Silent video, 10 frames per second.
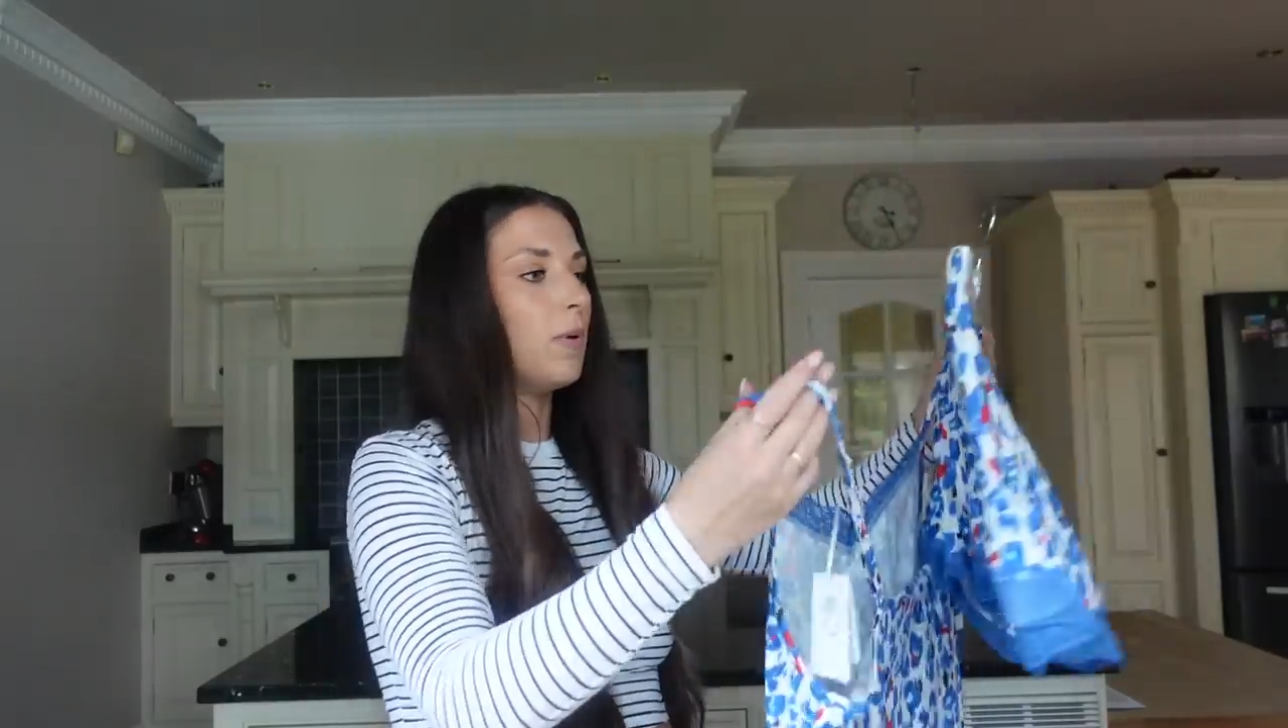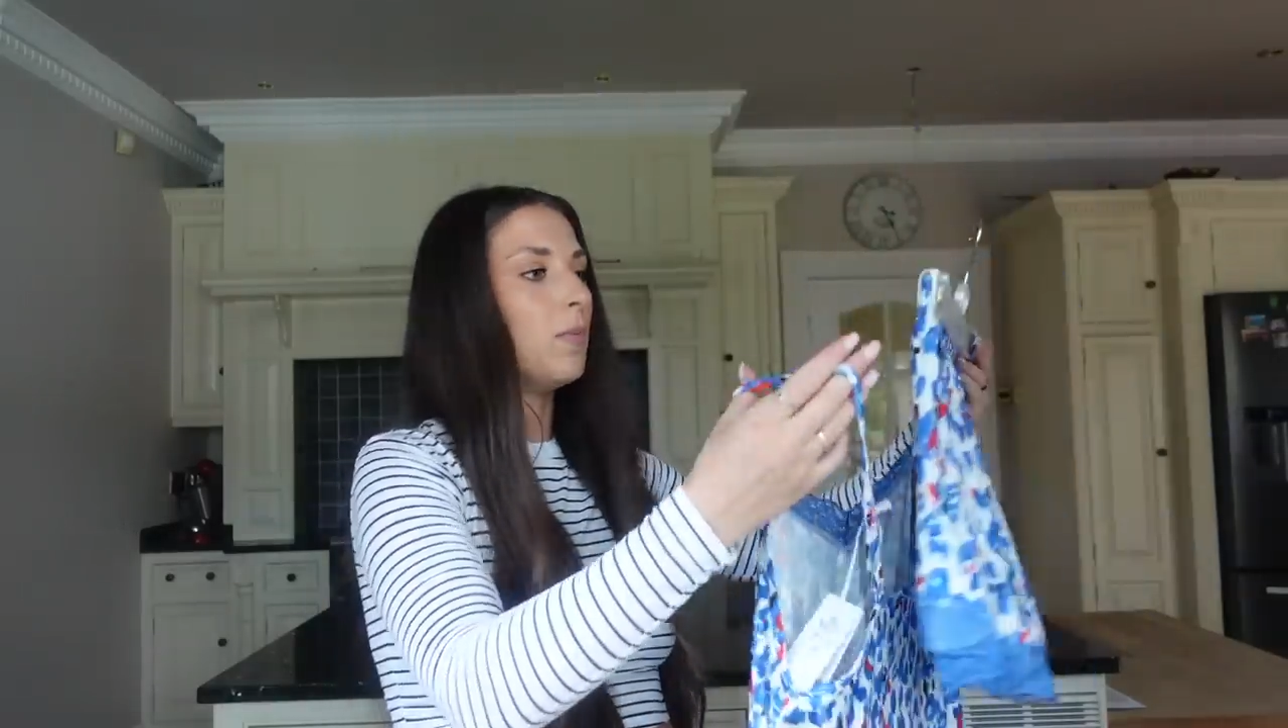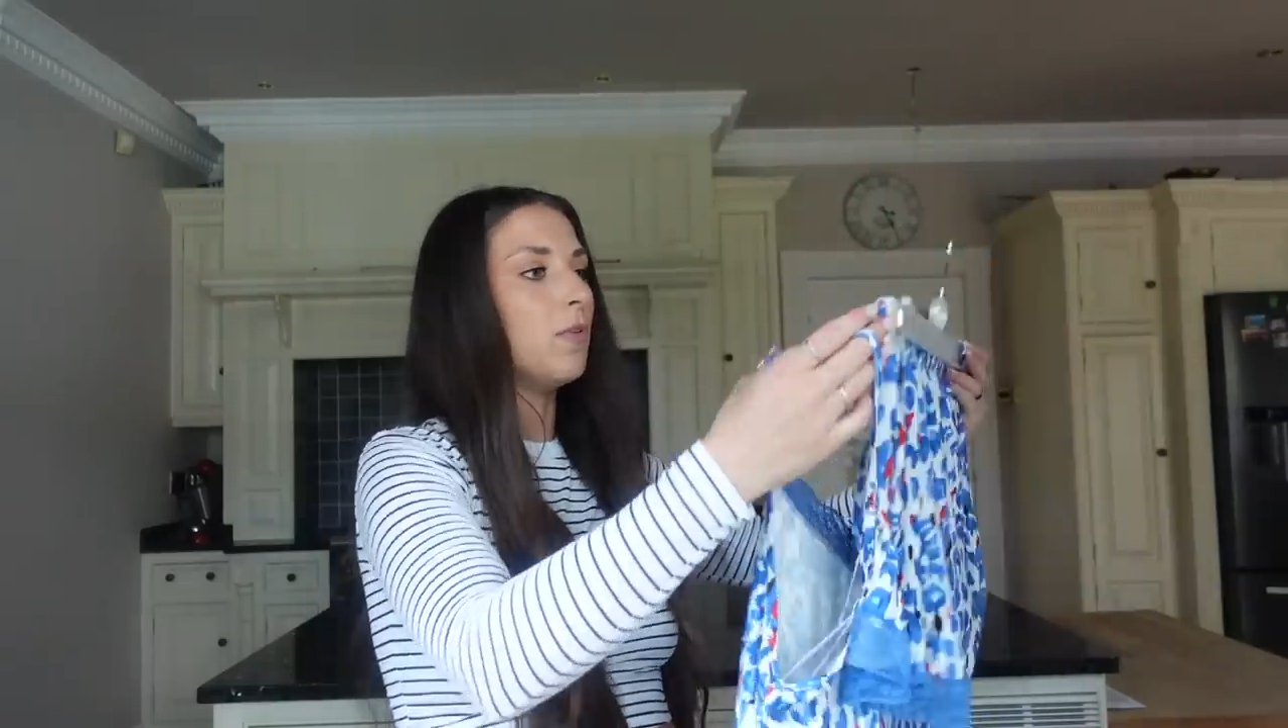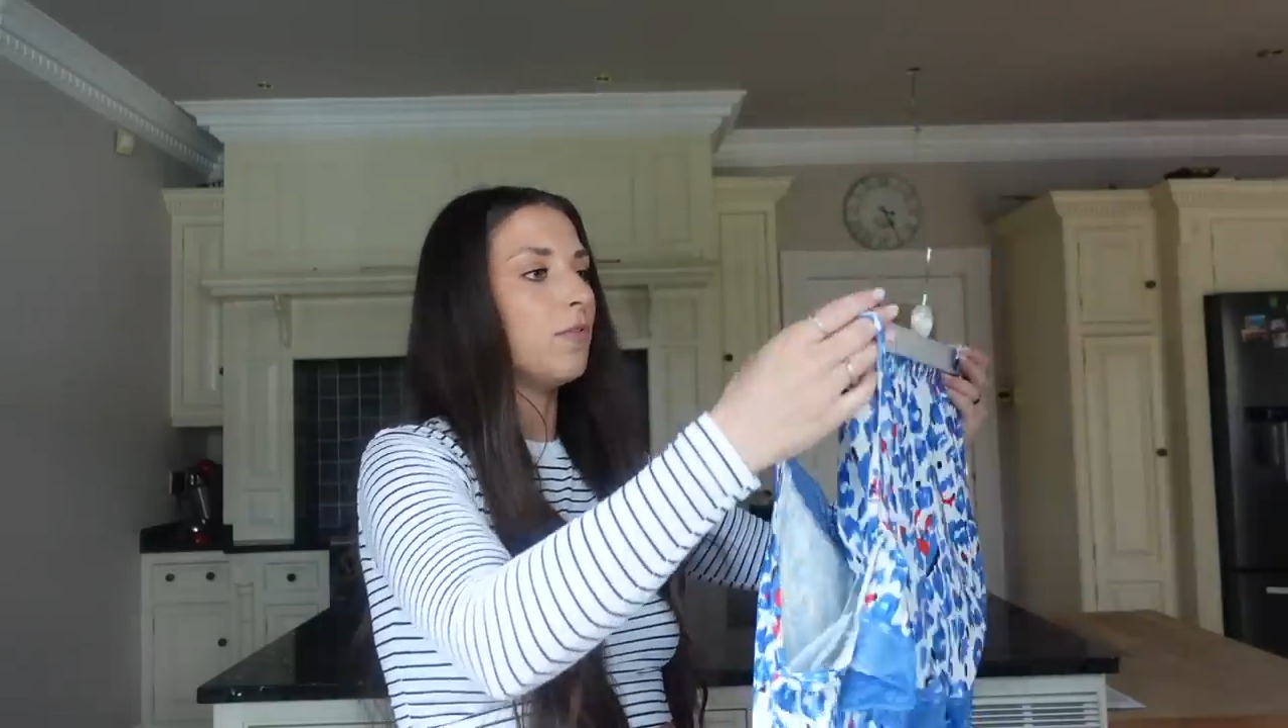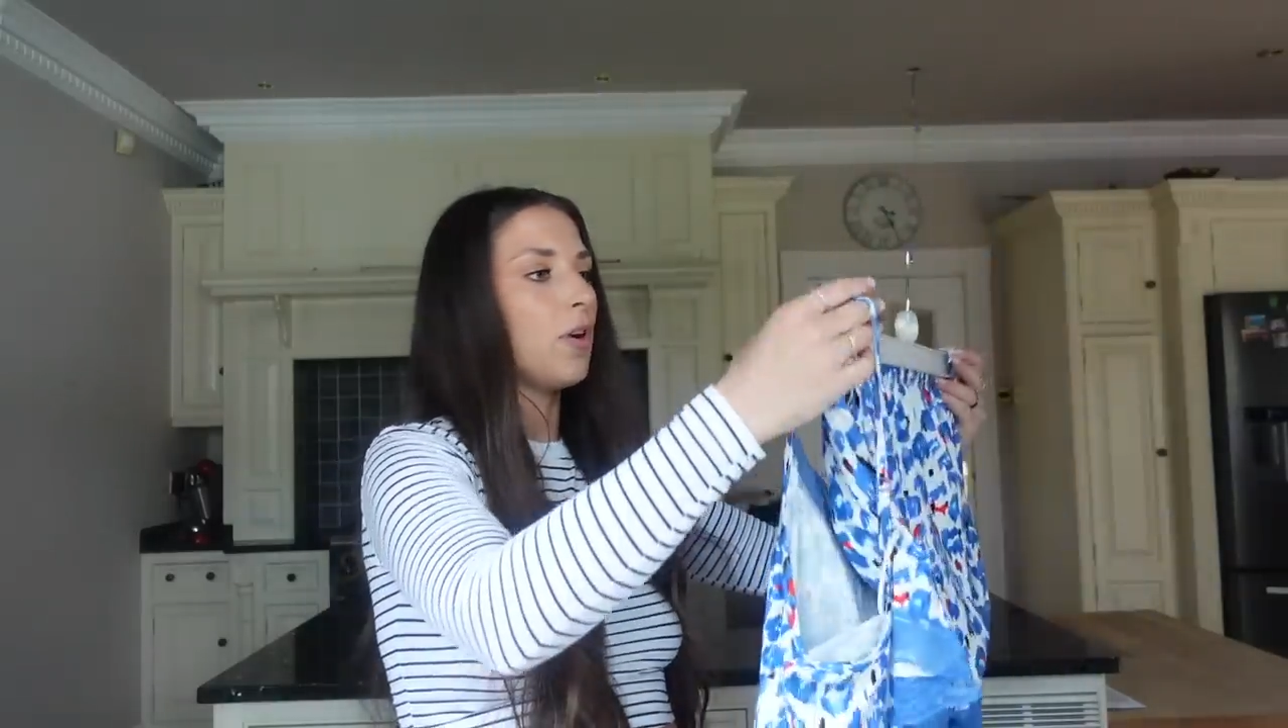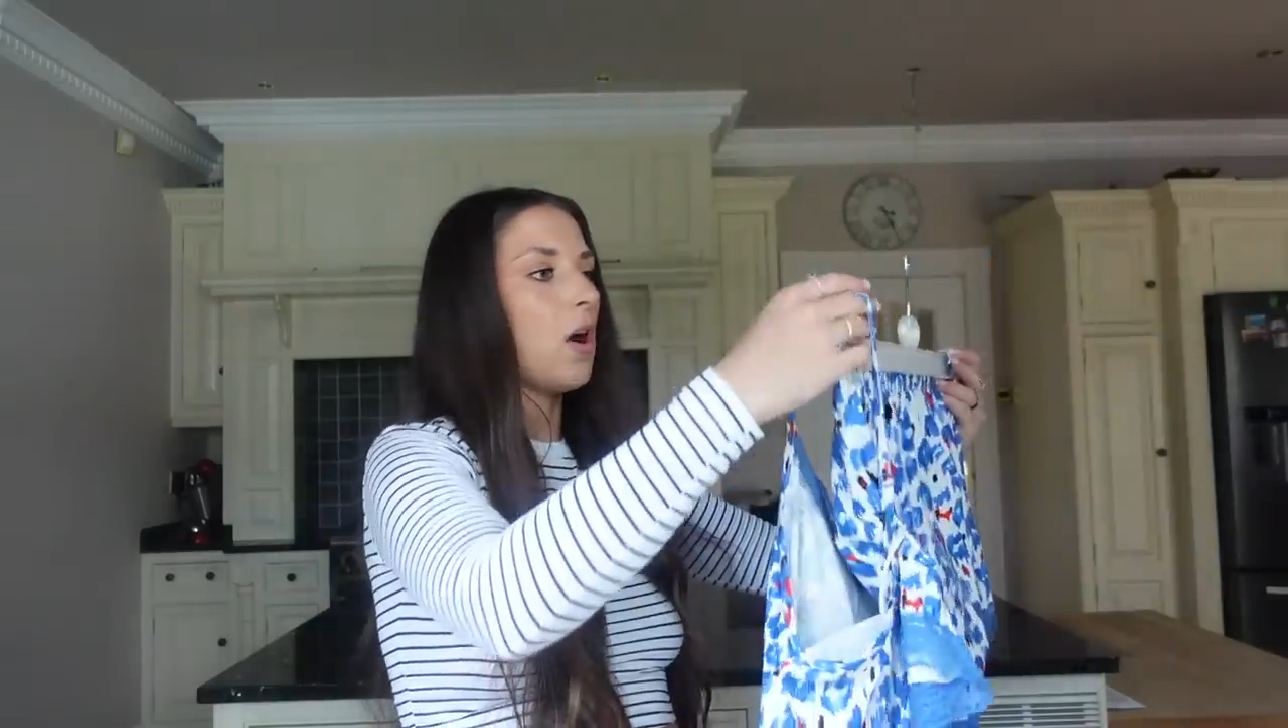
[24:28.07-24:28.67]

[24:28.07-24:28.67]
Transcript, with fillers: but more for a